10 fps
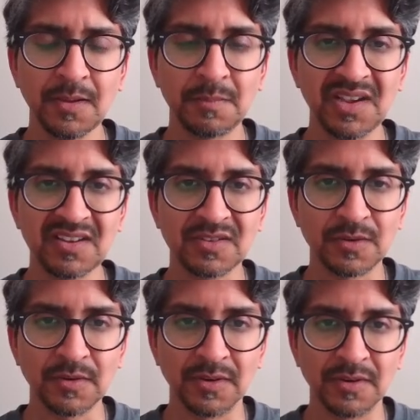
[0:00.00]
Makes
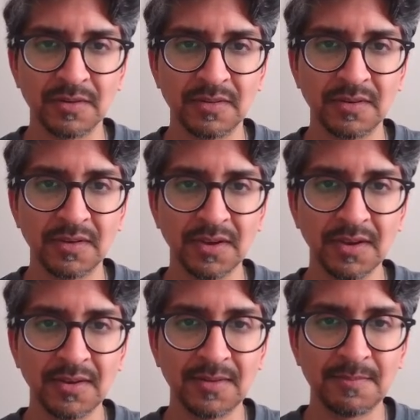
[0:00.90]
good.
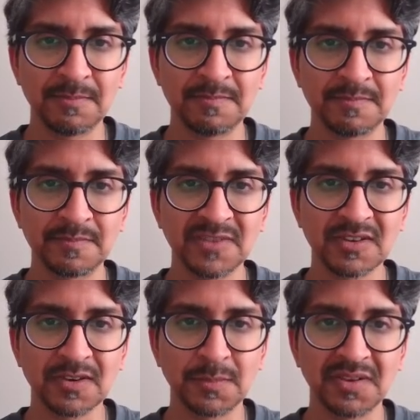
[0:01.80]
This
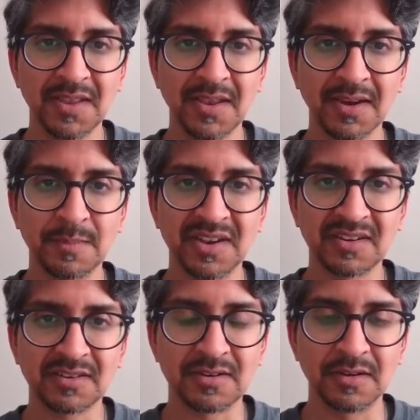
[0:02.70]
could be like
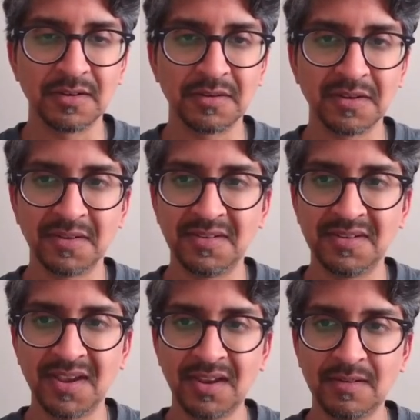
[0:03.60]
makes good on a
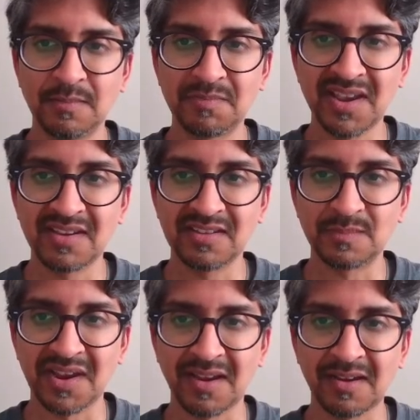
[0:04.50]
debt, pays
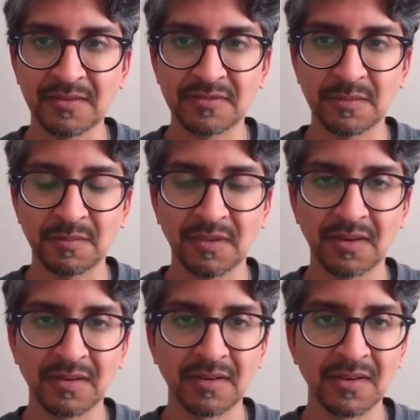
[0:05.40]
back or something.